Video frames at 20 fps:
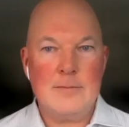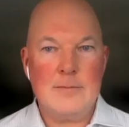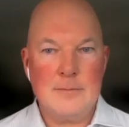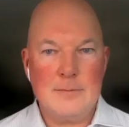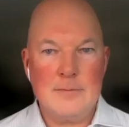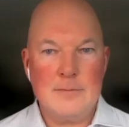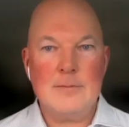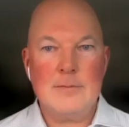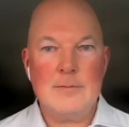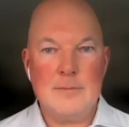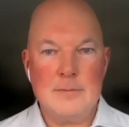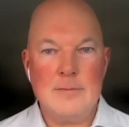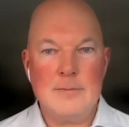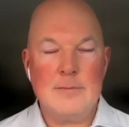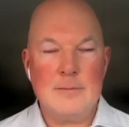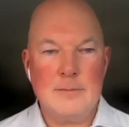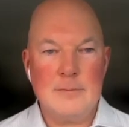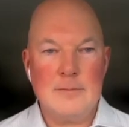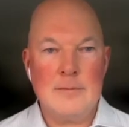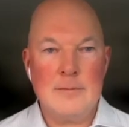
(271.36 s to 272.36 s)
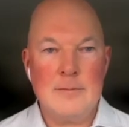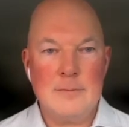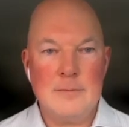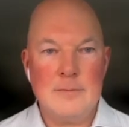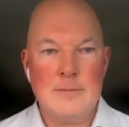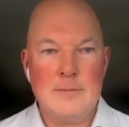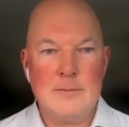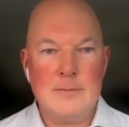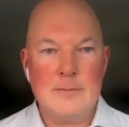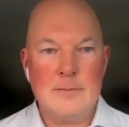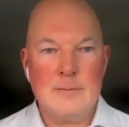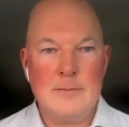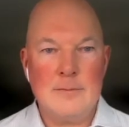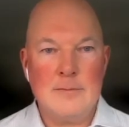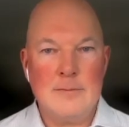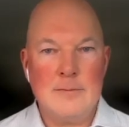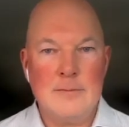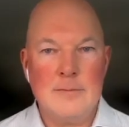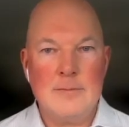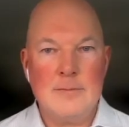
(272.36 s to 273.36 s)

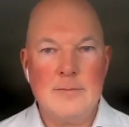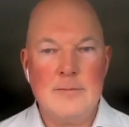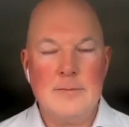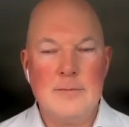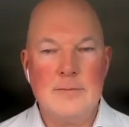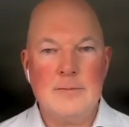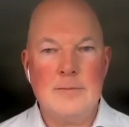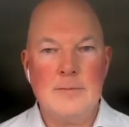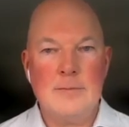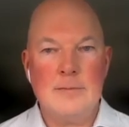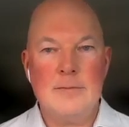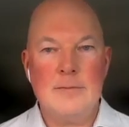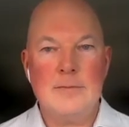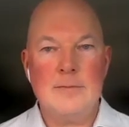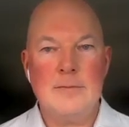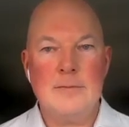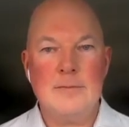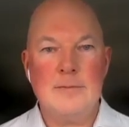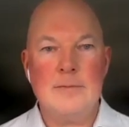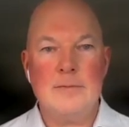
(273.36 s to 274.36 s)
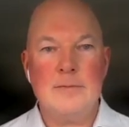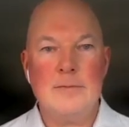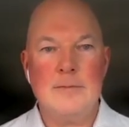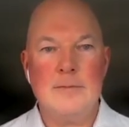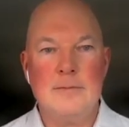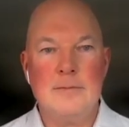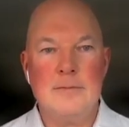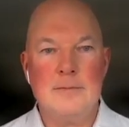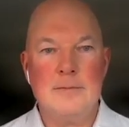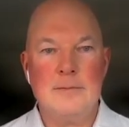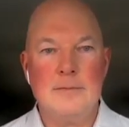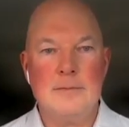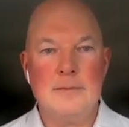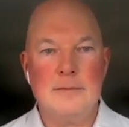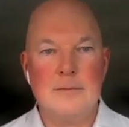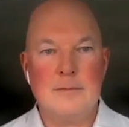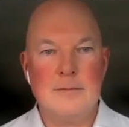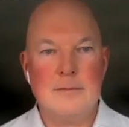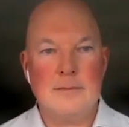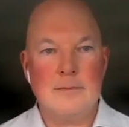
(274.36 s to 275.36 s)

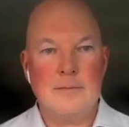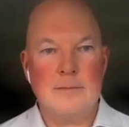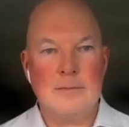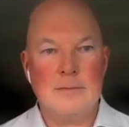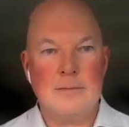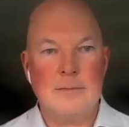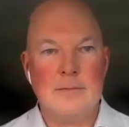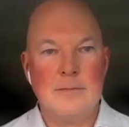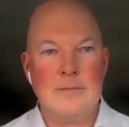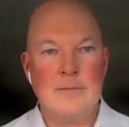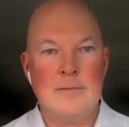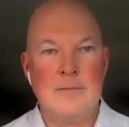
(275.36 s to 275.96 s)
This person isn't speaking.